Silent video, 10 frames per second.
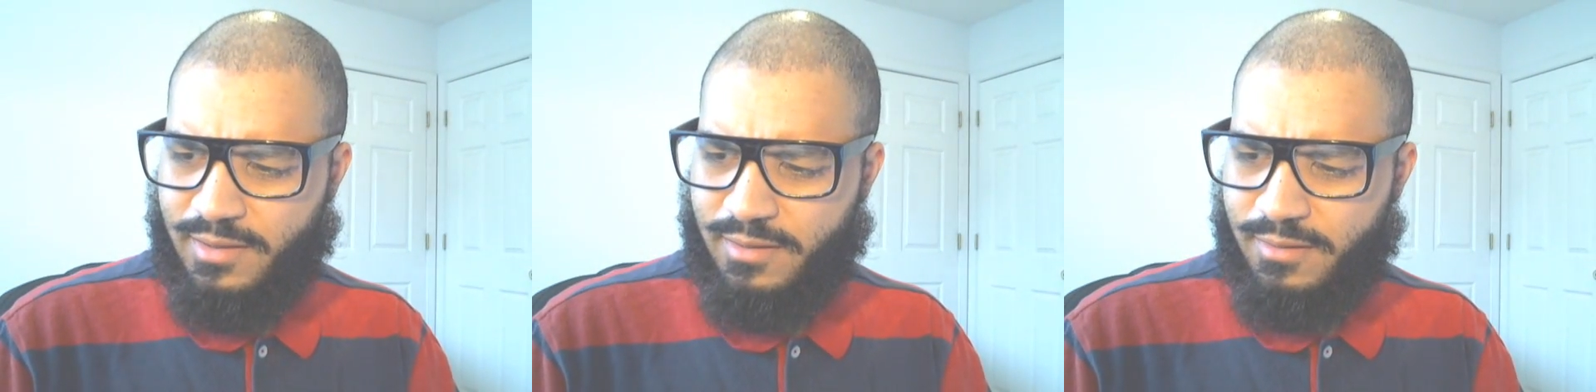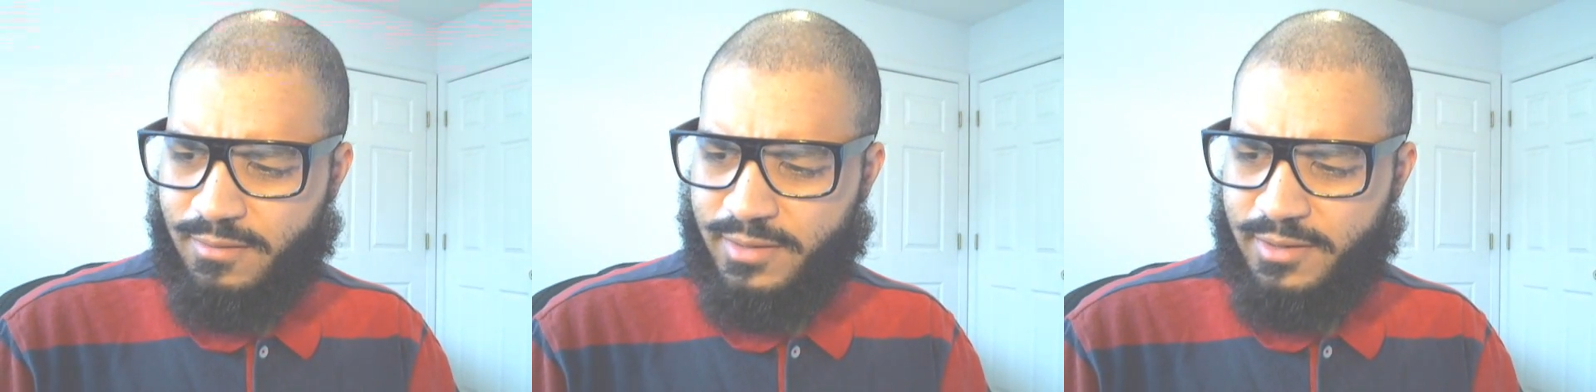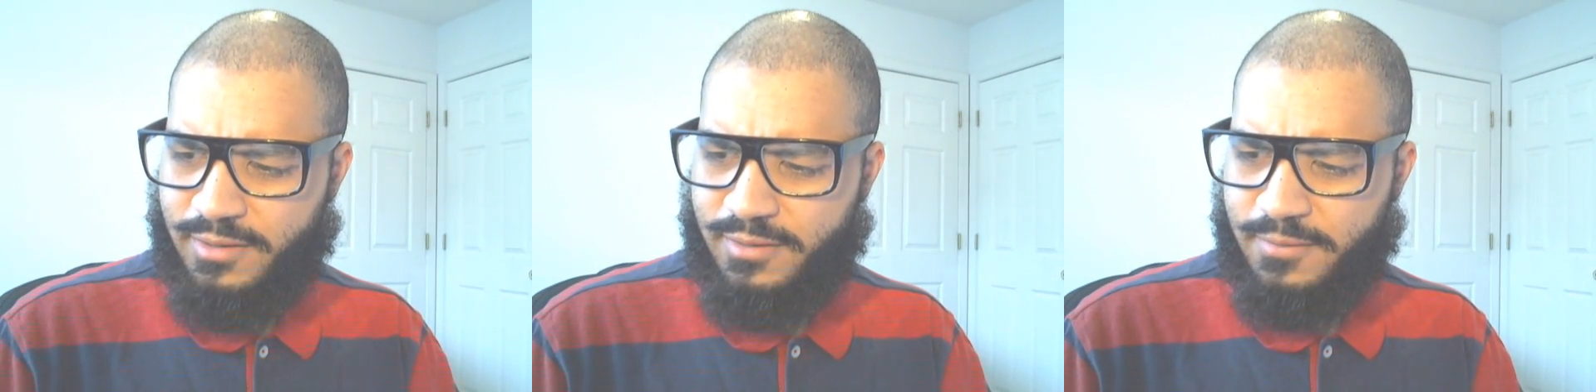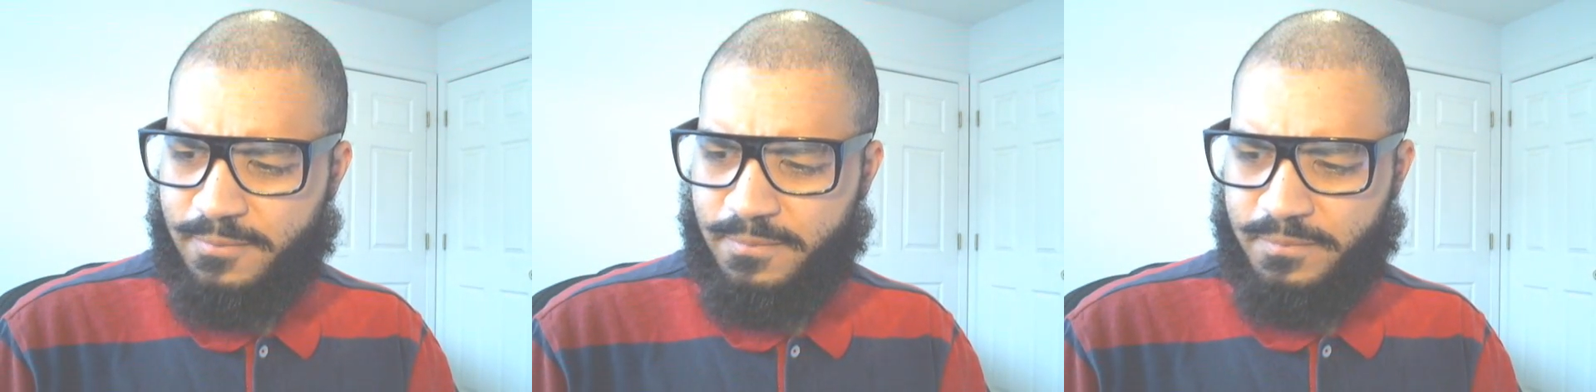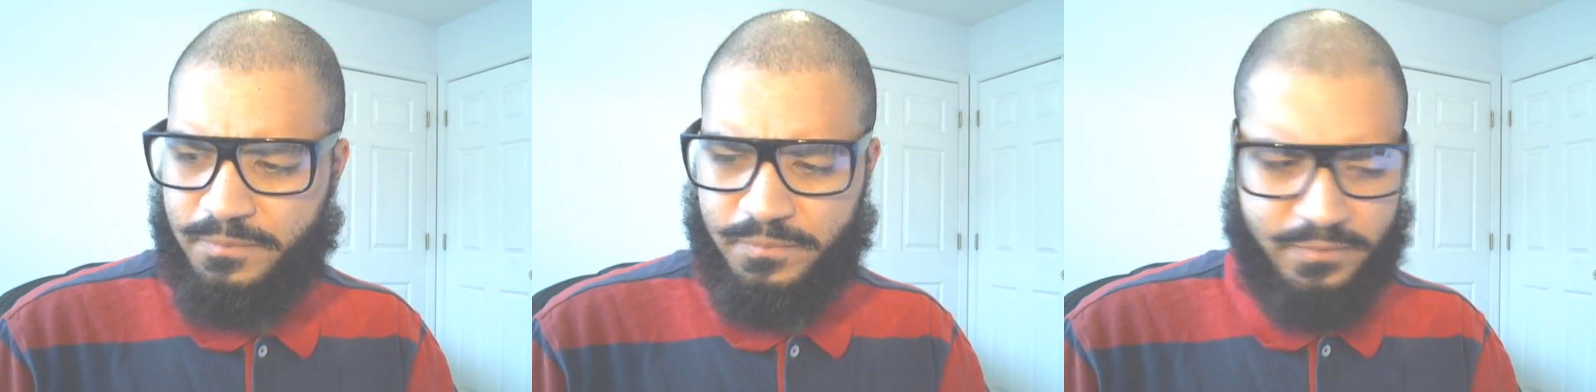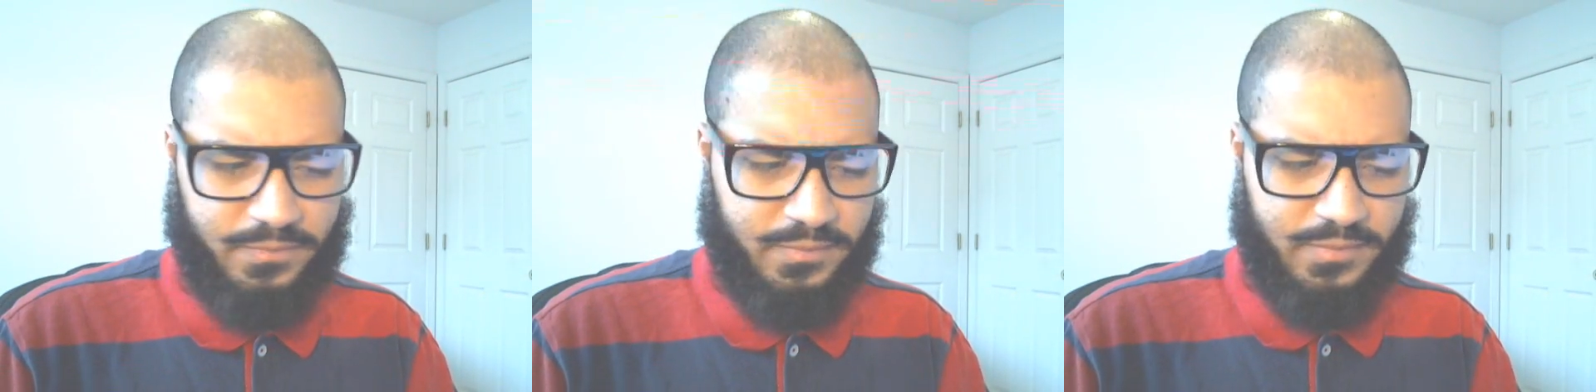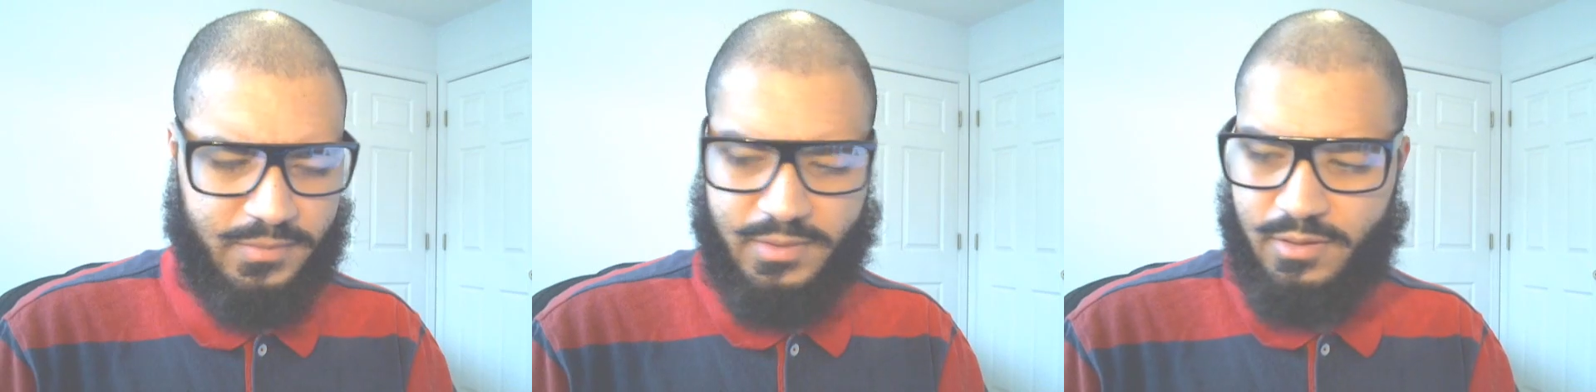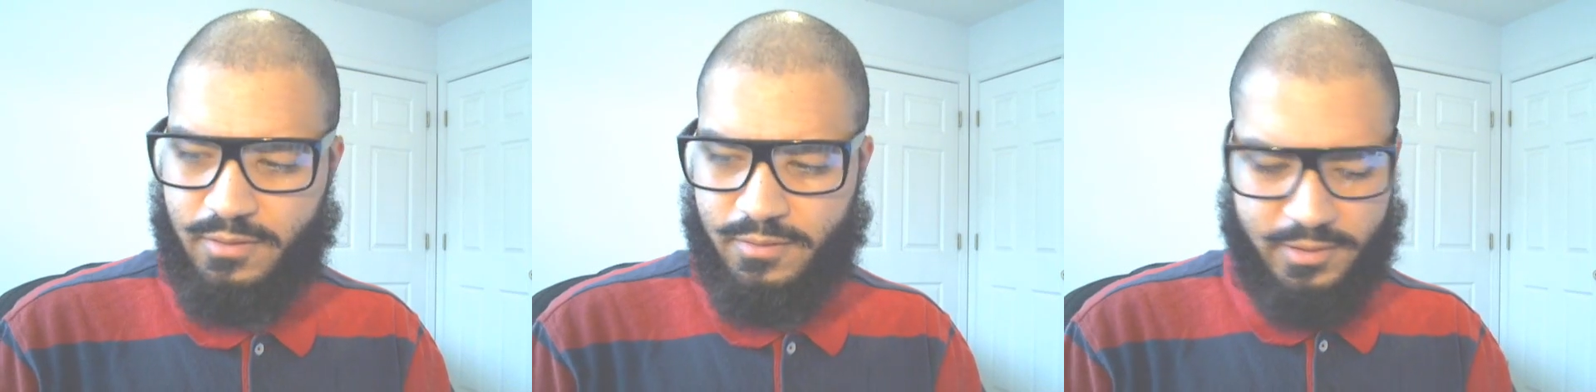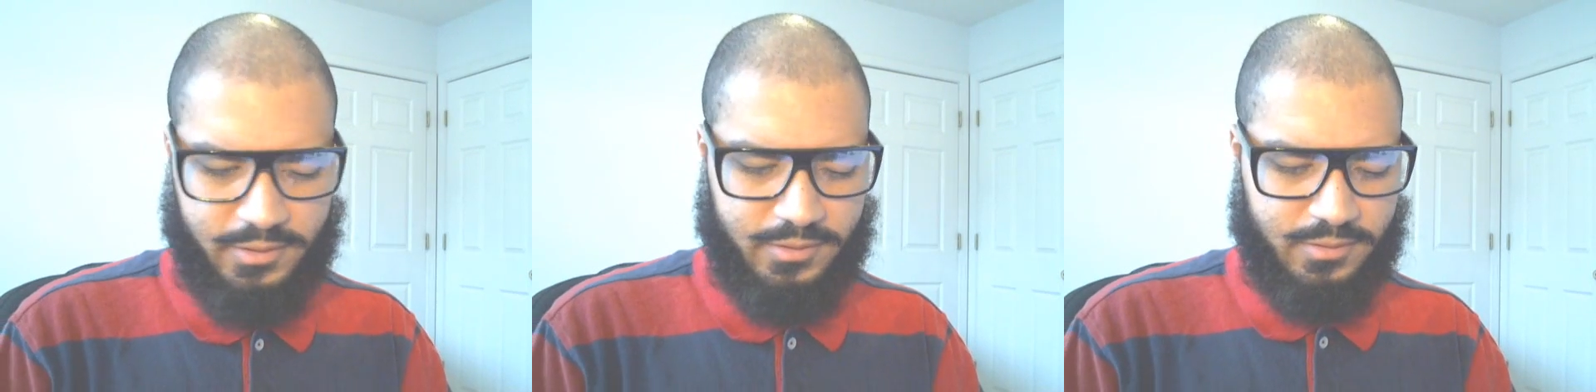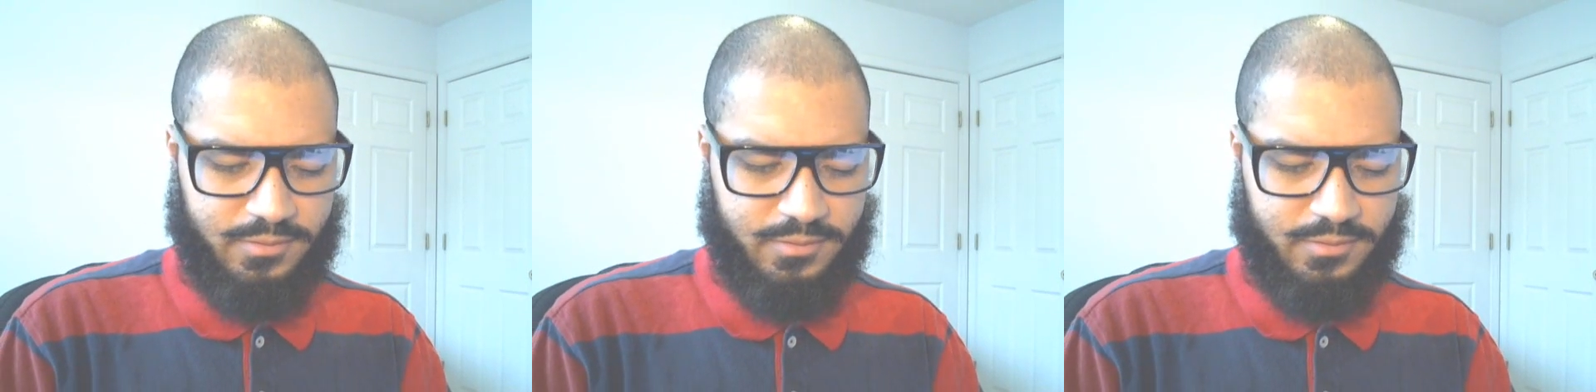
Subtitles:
Alright. Alright.